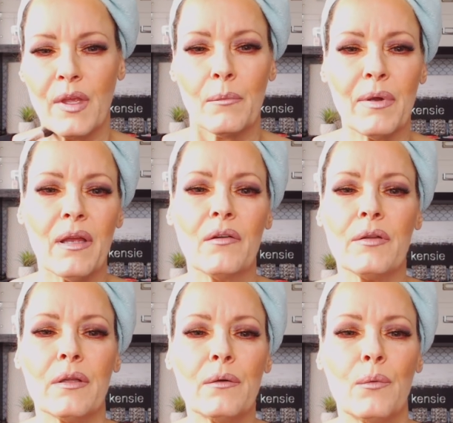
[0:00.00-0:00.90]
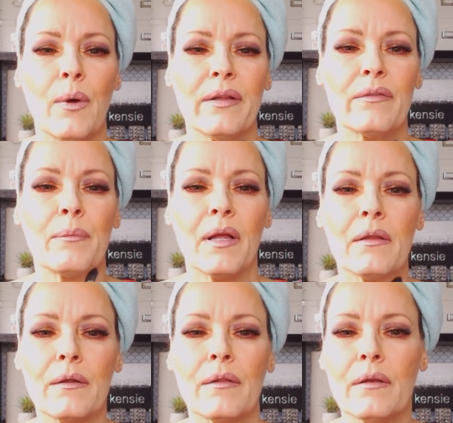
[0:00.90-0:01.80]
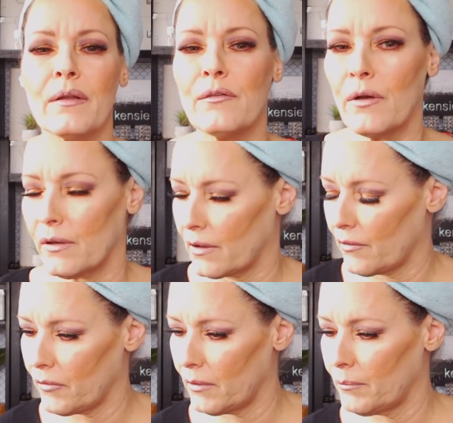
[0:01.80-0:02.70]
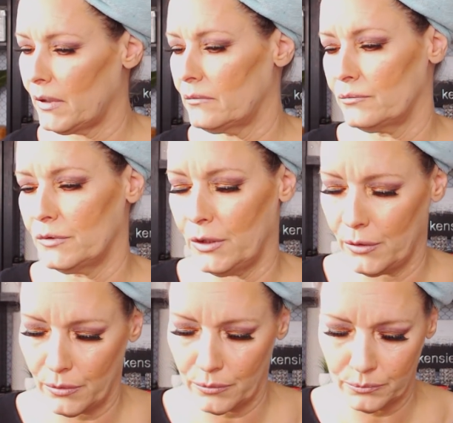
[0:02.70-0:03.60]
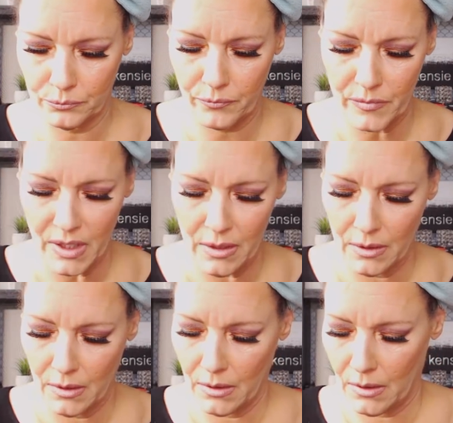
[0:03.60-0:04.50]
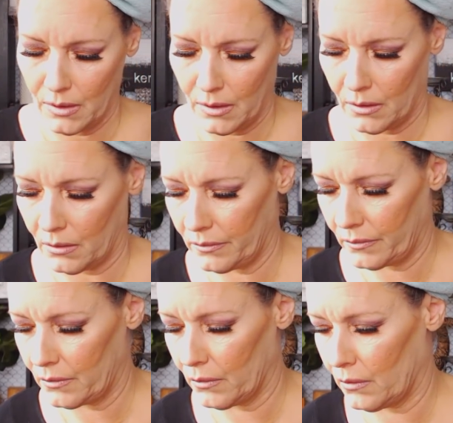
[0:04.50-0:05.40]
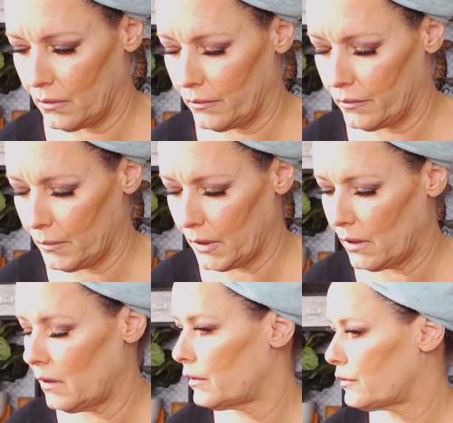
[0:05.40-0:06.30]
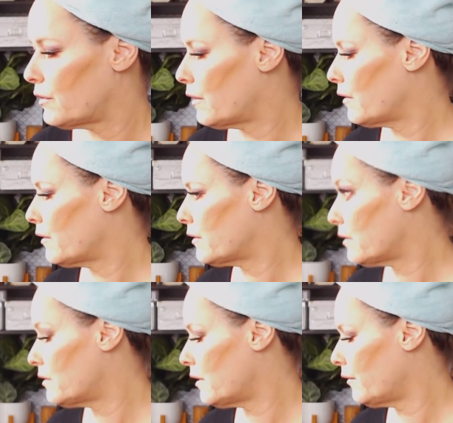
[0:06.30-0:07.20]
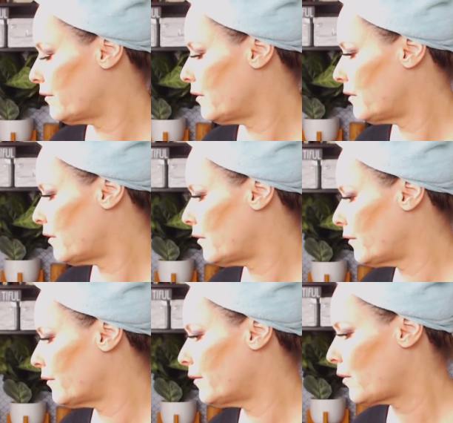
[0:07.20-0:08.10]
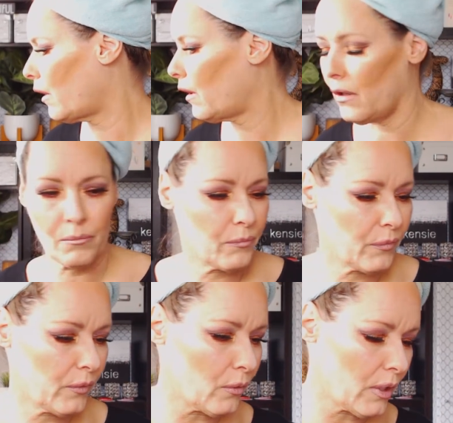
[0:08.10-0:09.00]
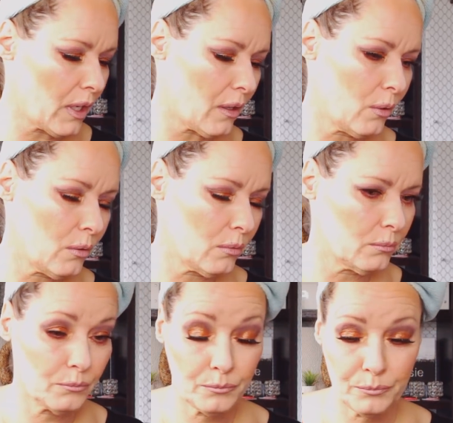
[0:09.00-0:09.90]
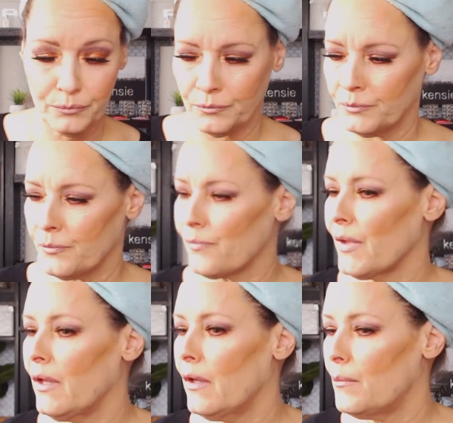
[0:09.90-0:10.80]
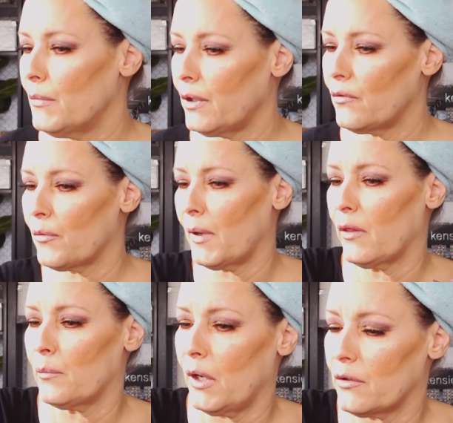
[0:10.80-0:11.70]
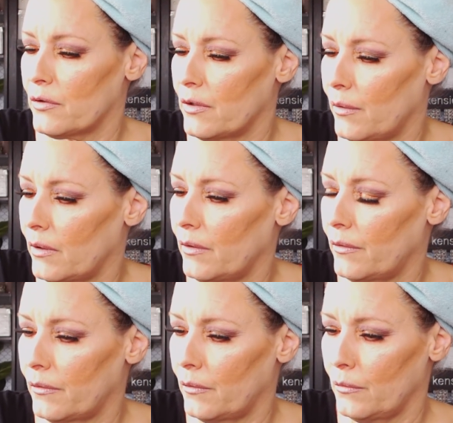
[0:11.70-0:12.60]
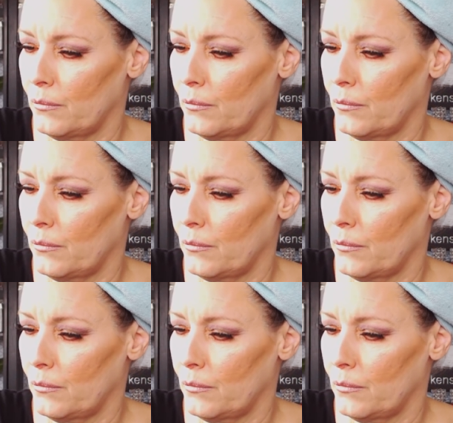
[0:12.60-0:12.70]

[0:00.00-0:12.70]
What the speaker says: Yep, I have a little white spot there that I try to cover up, but you know, us girls, oh my gosh, details. Okay, so now I'm looking for my other brush. Here it is.